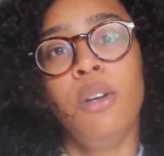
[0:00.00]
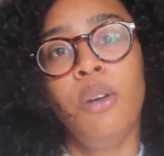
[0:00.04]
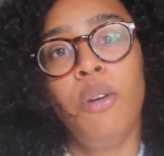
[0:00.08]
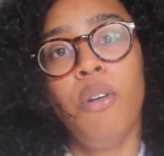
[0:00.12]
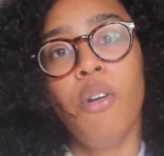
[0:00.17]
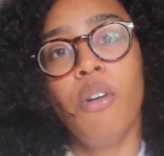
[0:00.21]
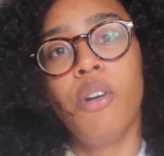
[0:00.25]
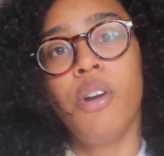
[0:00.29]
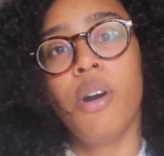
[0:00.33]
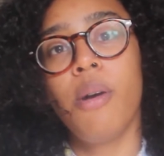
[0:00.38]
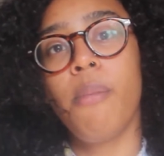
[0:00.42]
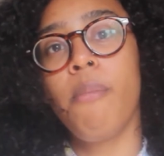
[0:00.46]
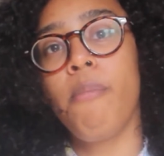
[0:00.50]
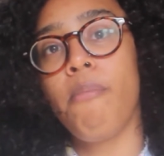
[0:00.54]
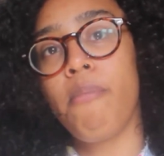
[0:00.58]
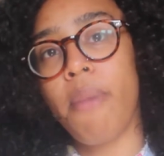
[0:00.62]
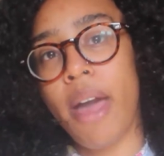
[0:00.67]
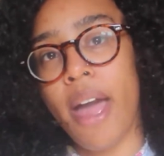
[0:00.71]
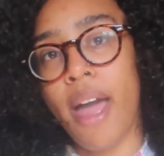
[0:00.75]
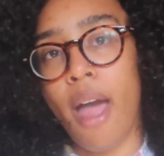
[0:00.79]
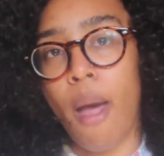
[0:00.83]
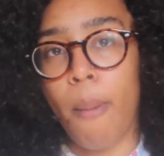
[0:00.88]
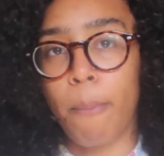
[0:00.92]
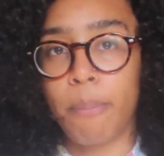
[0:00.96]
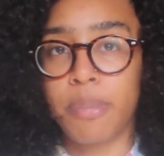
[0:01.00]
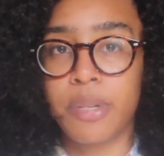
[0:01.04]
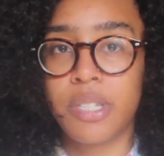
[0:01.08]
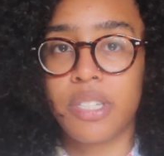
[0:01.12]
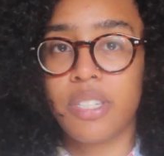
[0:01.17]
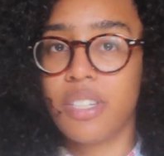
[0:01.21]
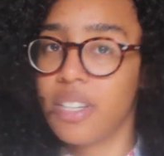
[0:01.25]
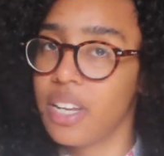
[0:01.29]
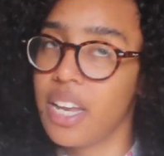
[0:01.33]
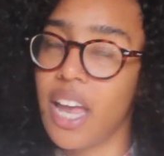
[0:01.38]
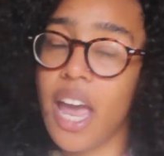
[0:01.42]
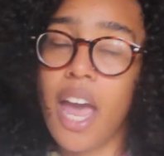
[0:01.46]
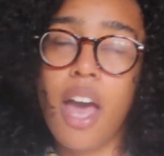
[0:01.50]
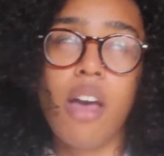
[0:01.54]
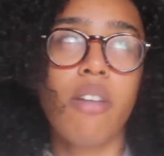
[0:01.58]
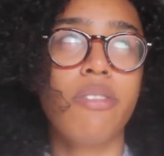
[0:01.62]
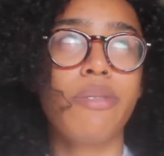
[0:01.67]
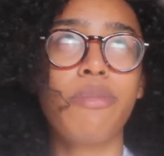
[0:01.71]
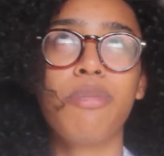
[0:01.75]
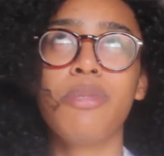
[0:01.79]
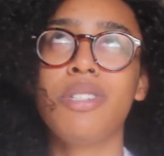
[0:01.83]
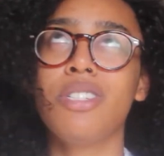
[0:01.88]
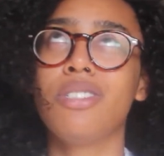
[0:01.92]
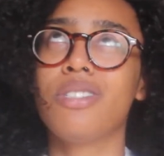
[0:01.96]
Google Maps
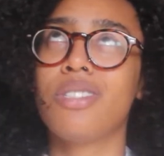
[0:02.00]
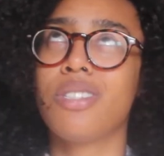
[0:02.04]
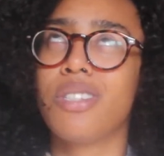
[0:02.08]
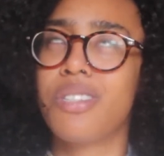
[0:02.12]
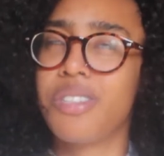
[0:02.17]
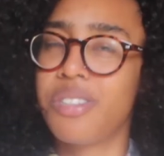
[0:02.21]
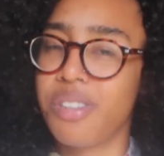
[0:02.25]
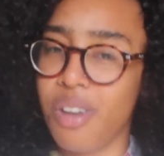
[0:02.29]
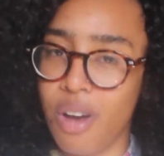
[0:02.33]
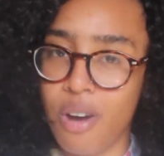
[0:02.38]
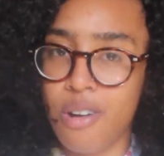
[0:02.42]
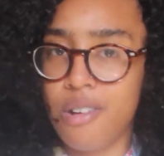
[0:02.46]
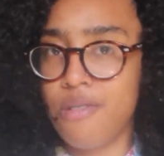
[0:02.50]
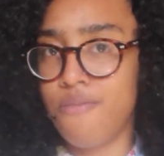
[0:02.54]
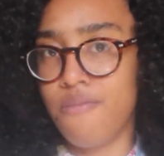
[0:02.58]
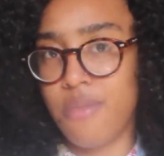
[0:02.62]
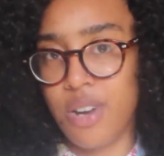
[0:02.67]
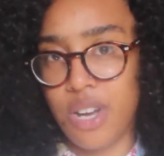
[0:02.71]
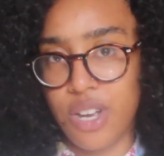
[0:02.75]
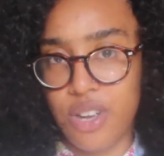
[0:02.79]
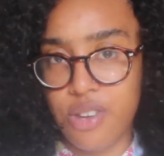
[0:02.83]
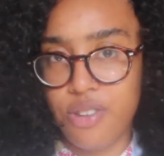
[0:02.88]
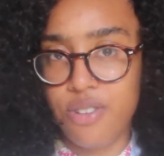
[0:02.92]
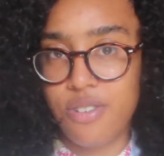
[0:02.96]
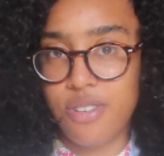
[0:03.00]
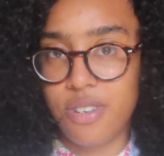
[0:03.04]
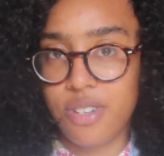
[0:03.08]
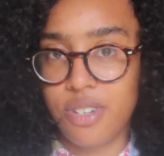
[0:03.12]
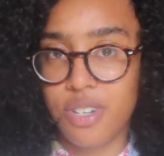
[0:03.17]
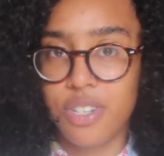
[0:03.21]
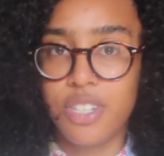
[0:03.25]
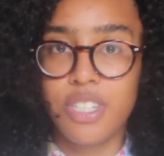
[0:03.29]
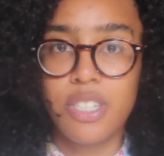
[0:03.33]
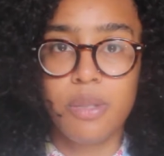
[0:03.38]
helped me so much,